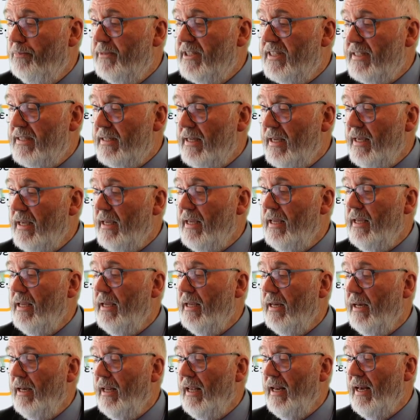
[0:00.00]
T
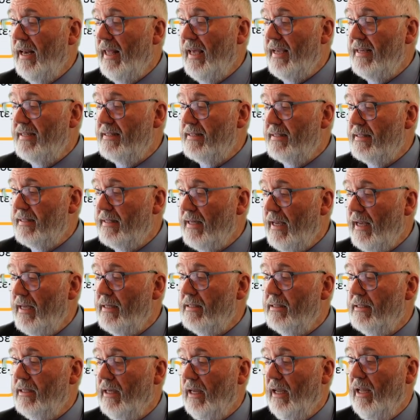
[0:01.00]

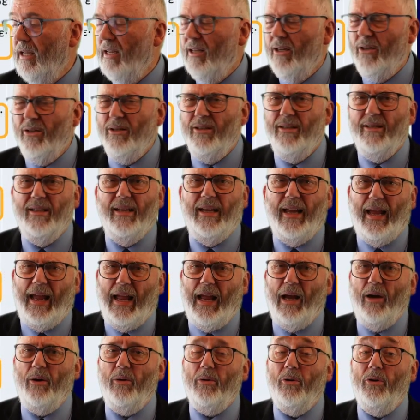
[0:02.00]
lelesata,
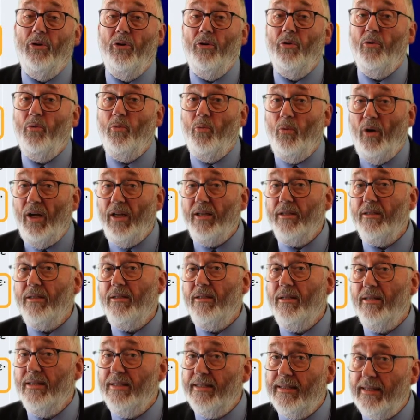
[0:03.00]
how or what
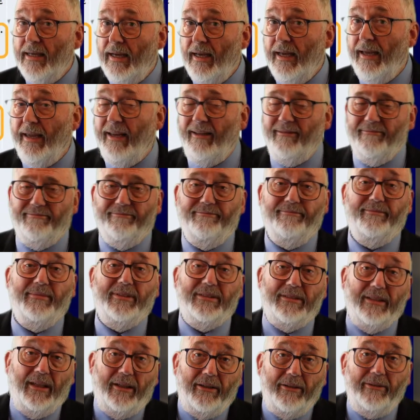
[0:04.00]
to say.
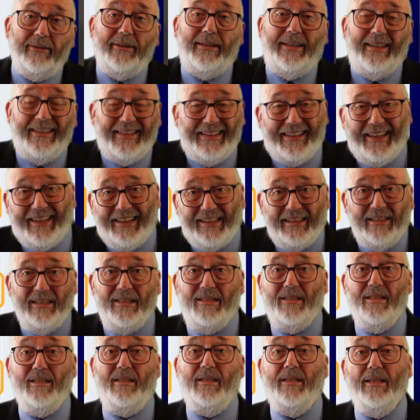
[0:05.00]
So again,
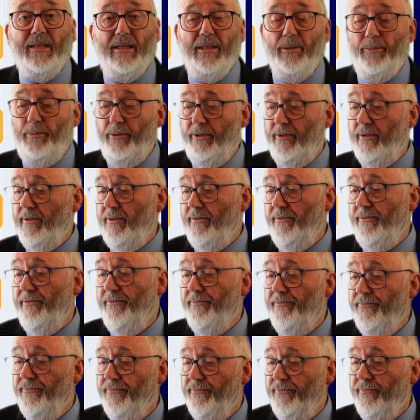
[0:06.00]
it's deliberative,
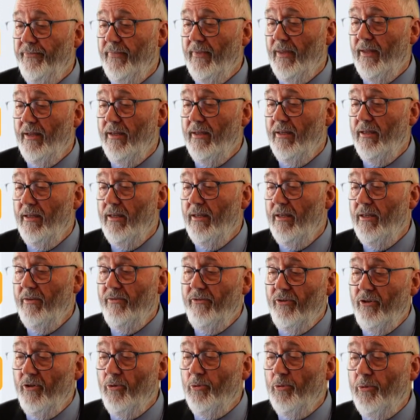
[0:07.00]

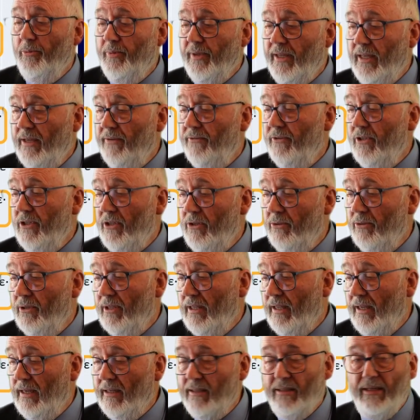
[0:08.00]
for it will be given you in
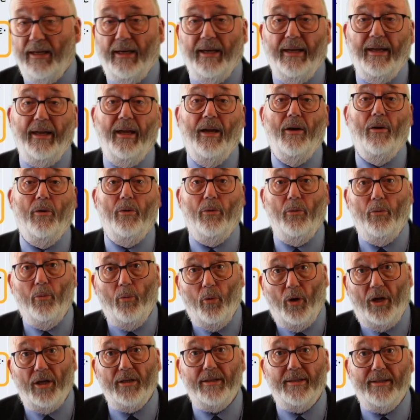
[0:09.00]
that day
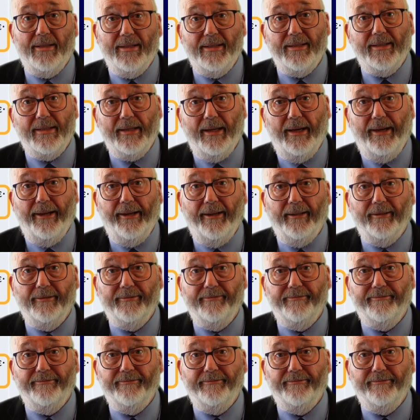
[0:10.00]
what to say.